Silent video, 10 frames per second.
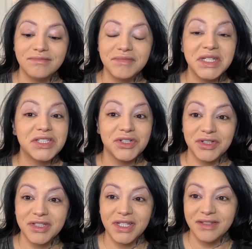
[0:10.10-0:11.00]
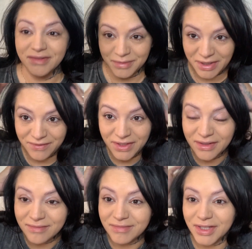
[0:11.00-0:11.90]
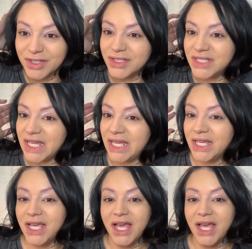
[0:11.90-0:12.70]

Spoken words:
It's early. I'm having a good day.